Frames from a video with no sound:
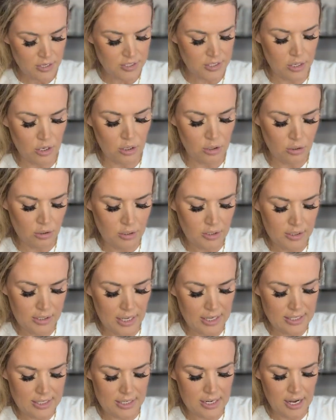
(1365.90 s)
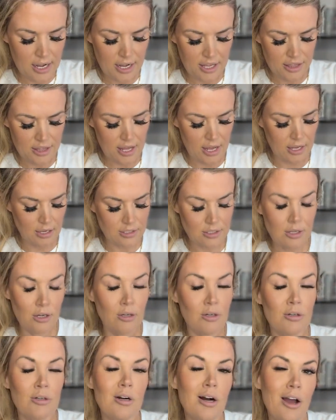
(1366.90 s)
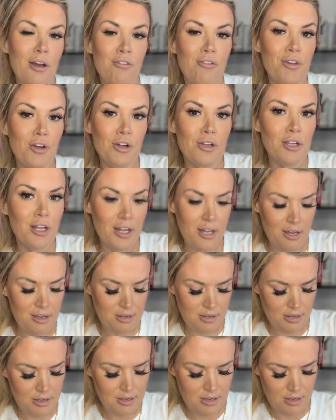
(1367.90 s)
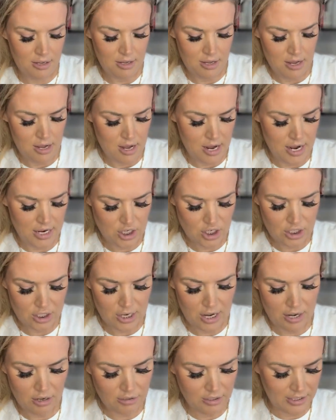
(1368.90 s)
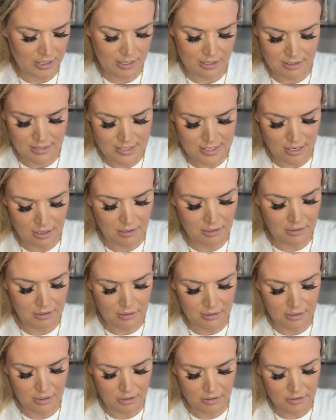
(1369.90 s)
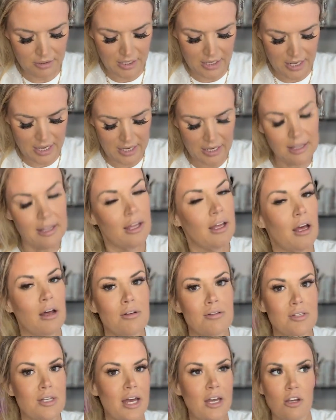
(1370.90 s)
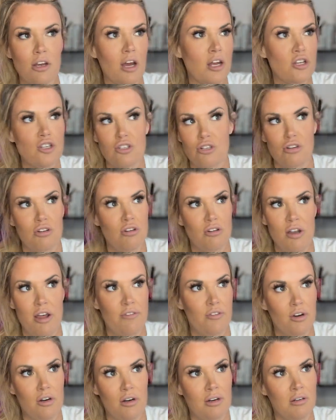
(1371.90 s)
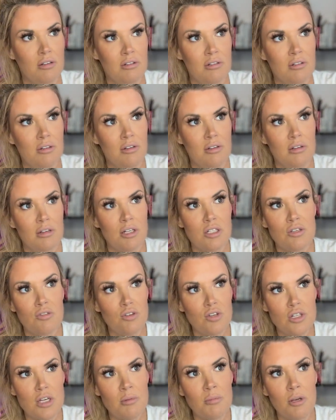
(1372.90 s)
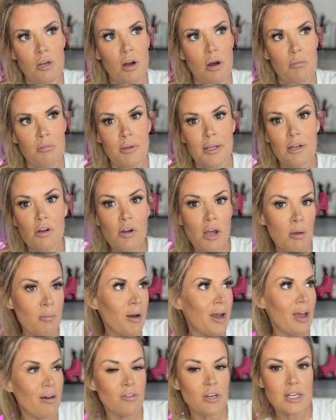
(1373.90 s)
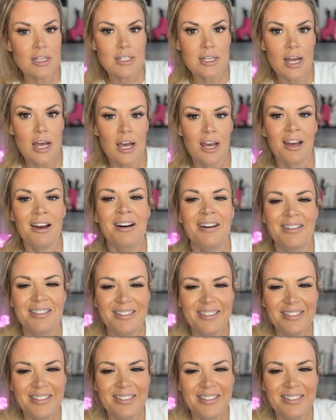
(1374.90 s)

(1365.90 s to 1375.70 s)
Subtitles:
So that's not a thing. So I feel like I don't think I could sell literally anything else. I just could never. Because if you tell me no, I'm gonna be like, okay, bye, have a nice day.